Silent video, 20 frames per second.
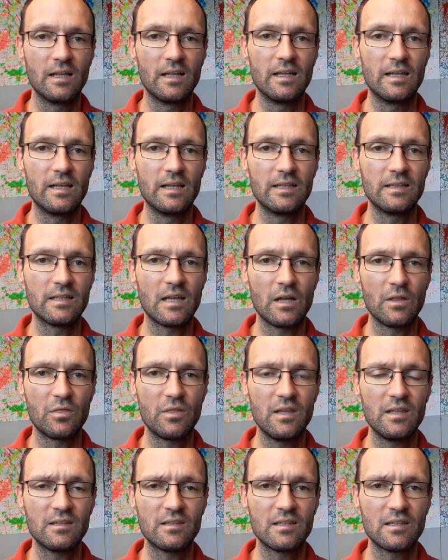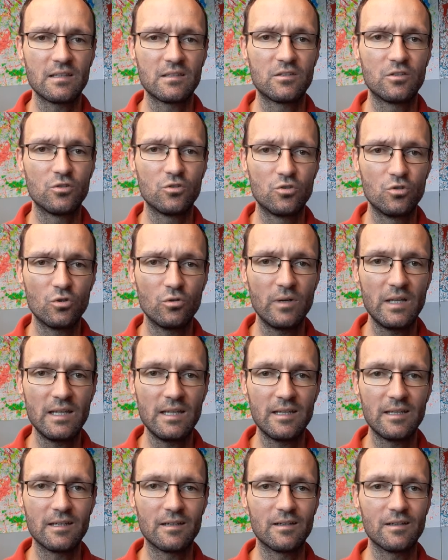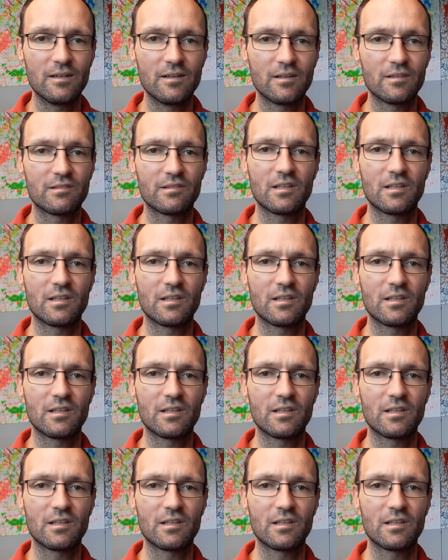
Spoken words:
And I think that during a